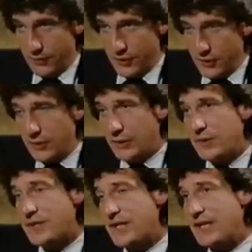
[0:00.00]
Do you
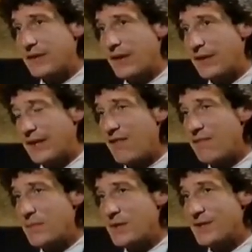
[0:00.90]
concede that the
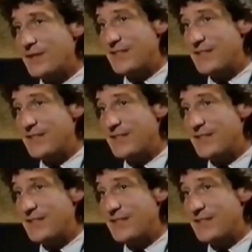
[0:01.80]
government